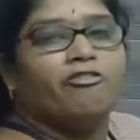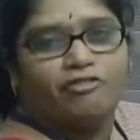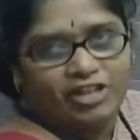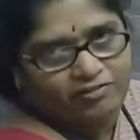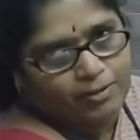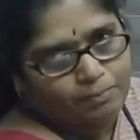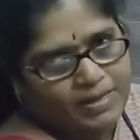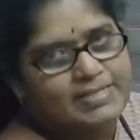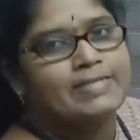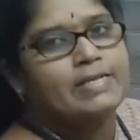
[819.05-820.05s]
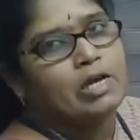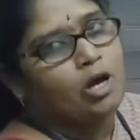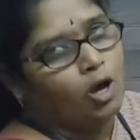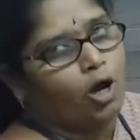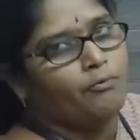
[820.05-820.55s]
V1 plus,
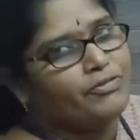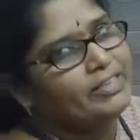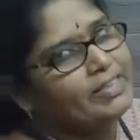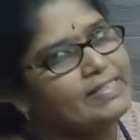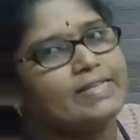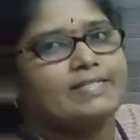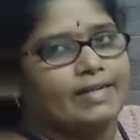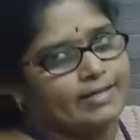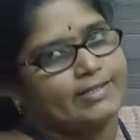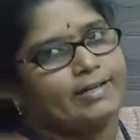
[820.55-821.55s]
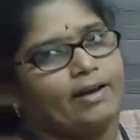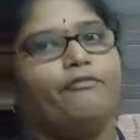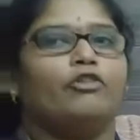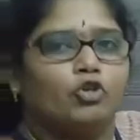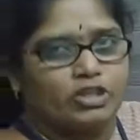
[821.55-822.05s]
object is the structure
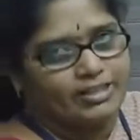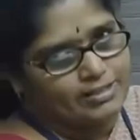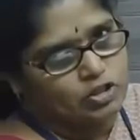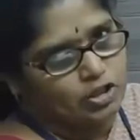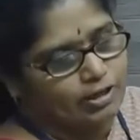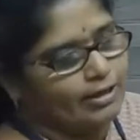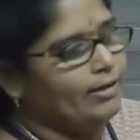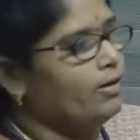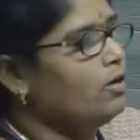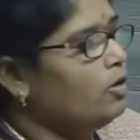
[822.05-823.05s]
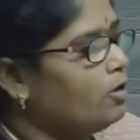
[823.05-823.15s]
of future tense, children.